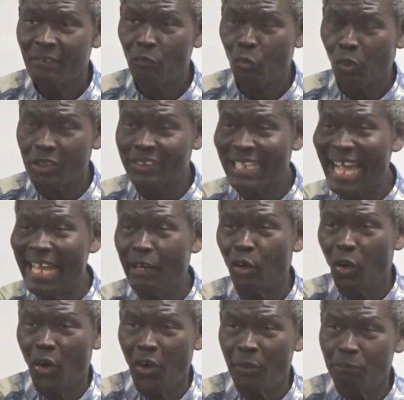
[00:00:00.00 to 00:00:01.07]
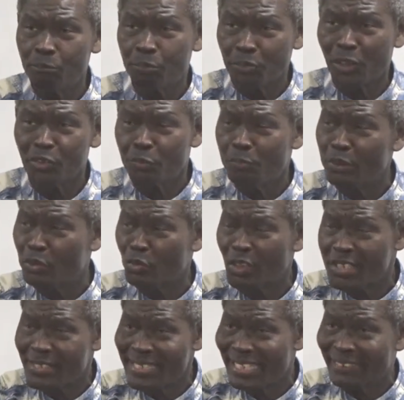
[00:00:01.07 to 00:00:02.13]
What I learned brought me to
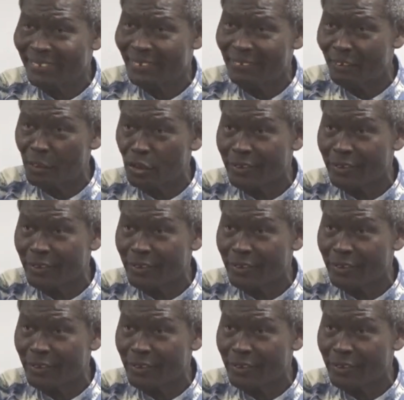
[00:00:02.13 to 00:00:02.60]
a certain